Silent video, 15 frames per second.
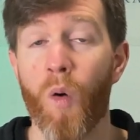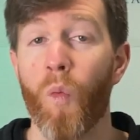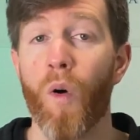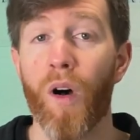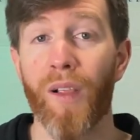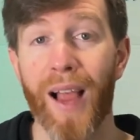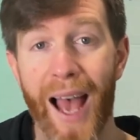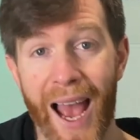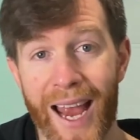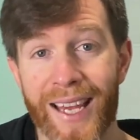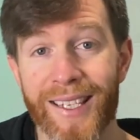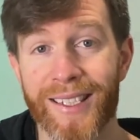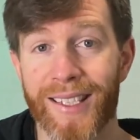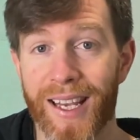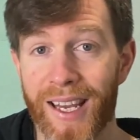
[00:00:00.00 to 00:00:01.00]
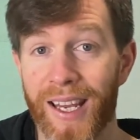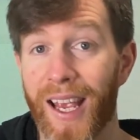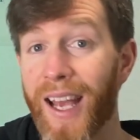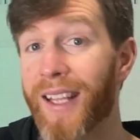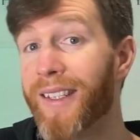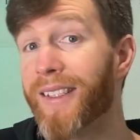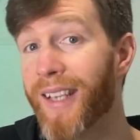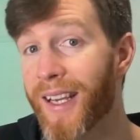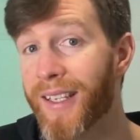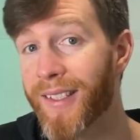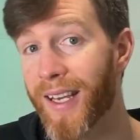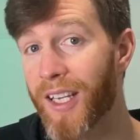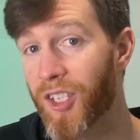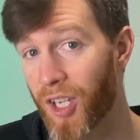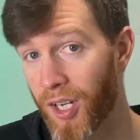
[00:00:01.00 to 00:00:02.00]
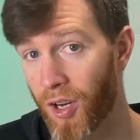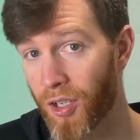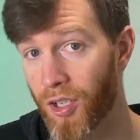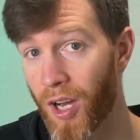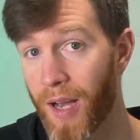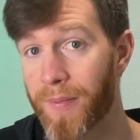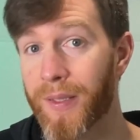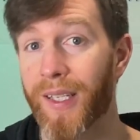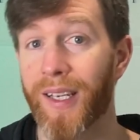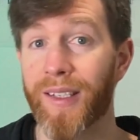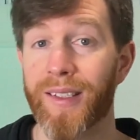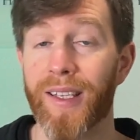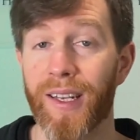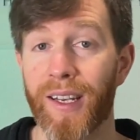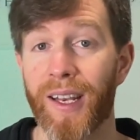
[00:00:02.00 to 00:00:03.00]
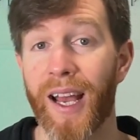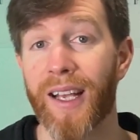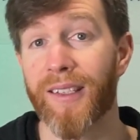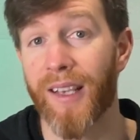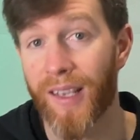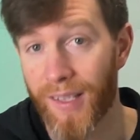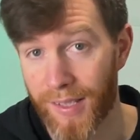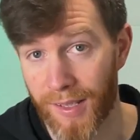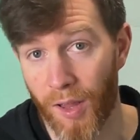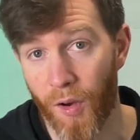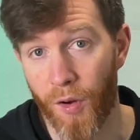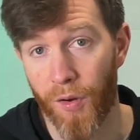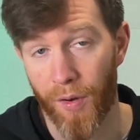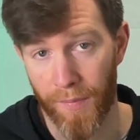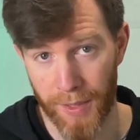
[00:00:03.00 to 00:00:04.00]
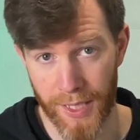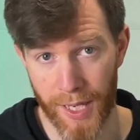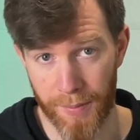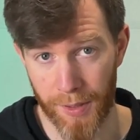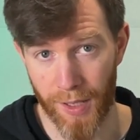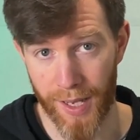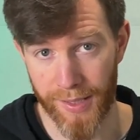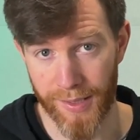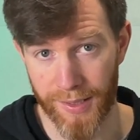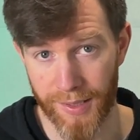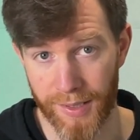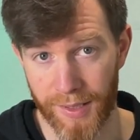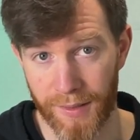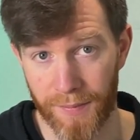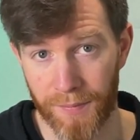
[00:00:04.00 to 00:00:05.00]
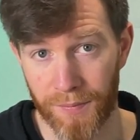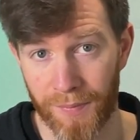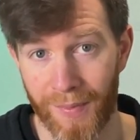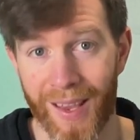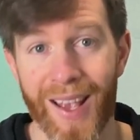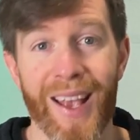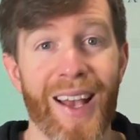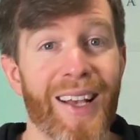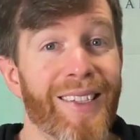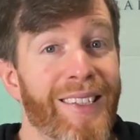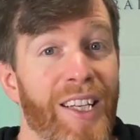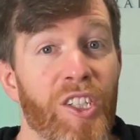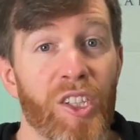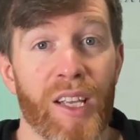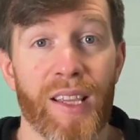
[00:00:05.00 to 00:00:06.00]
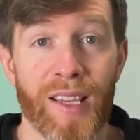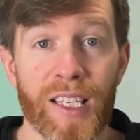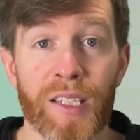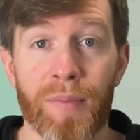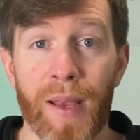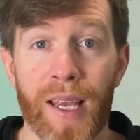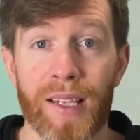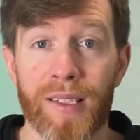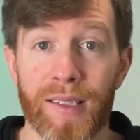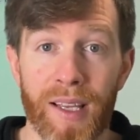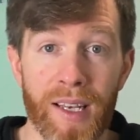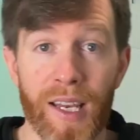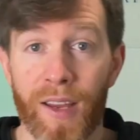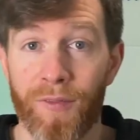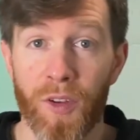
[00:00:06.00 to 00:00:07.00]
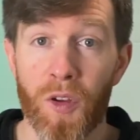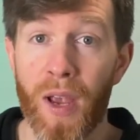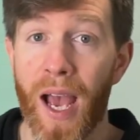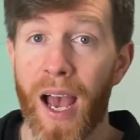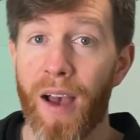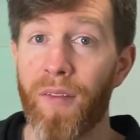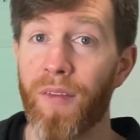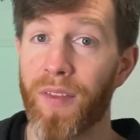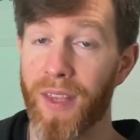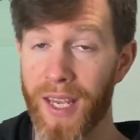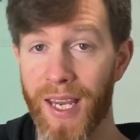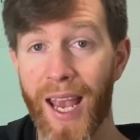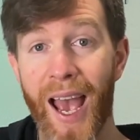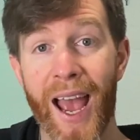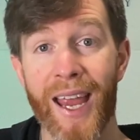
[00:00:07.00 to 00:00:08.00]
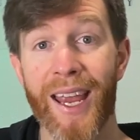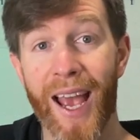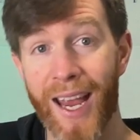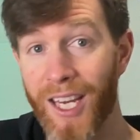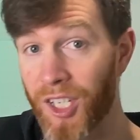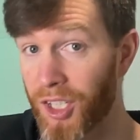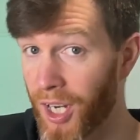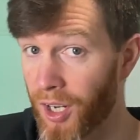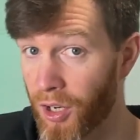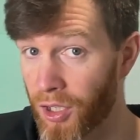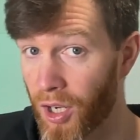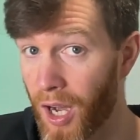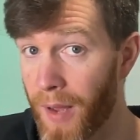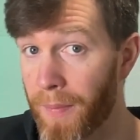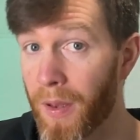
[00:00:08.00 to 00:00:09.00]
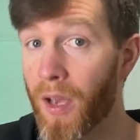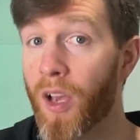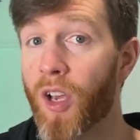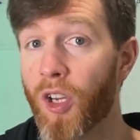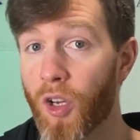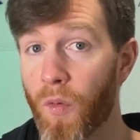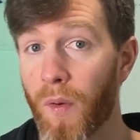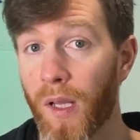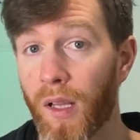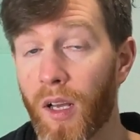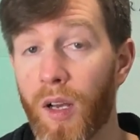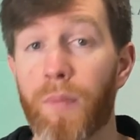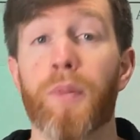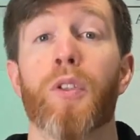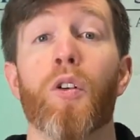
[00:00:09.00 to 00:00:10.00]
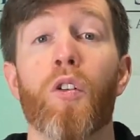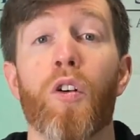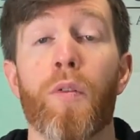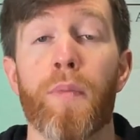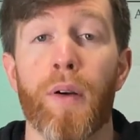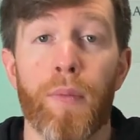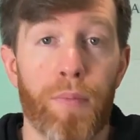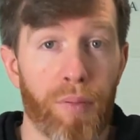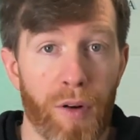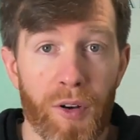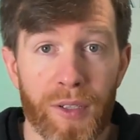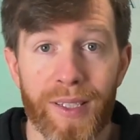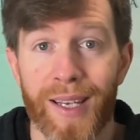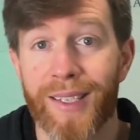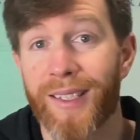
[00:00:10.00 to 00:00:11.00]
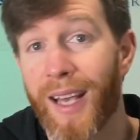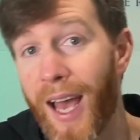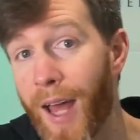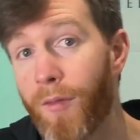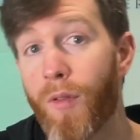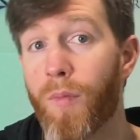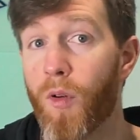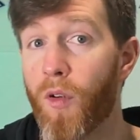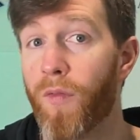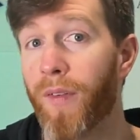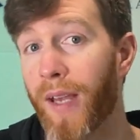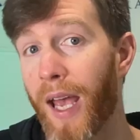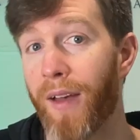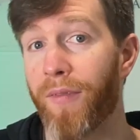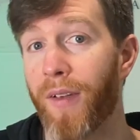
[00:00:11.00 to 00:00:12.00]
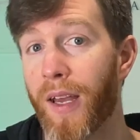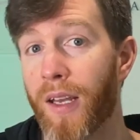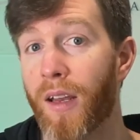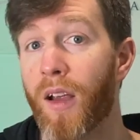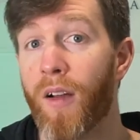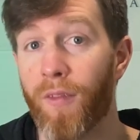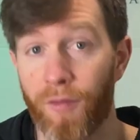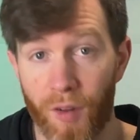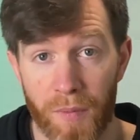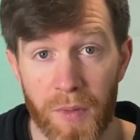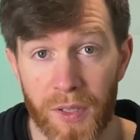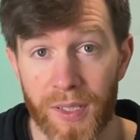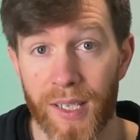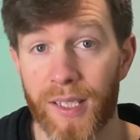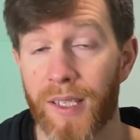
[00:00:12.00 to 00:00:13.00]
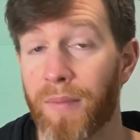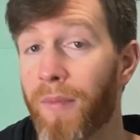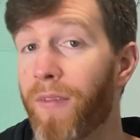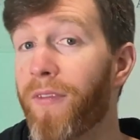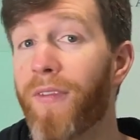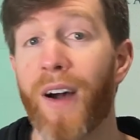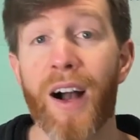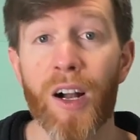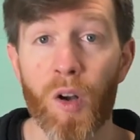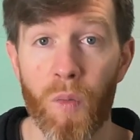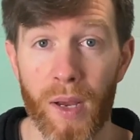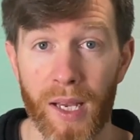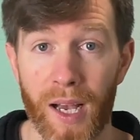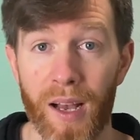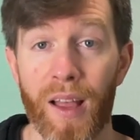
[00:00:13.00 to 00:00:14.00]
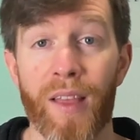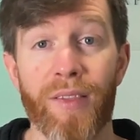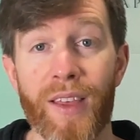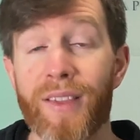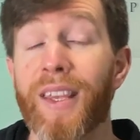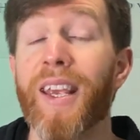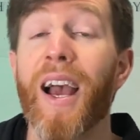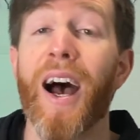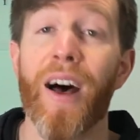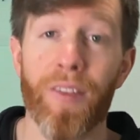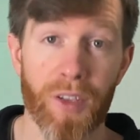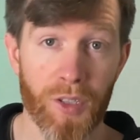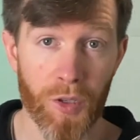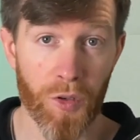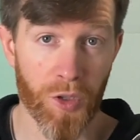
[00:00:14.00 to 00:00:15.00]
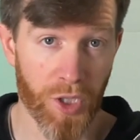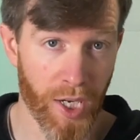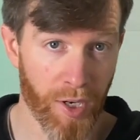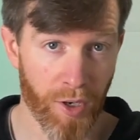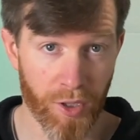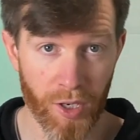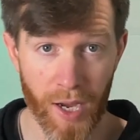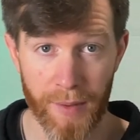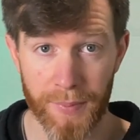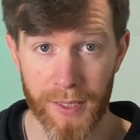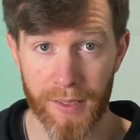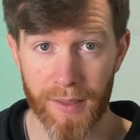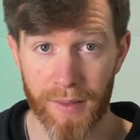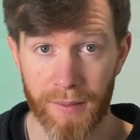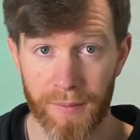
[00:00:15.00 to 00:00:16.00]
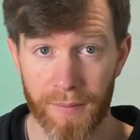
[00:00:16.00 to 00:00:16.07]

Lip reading: while AC and CC genotypes considered as slow metabolizers. Essentially, this means that if you have the AA genotype, you will absorb, process, and remove caffeine from your system far quicker than the other 2 genotypes.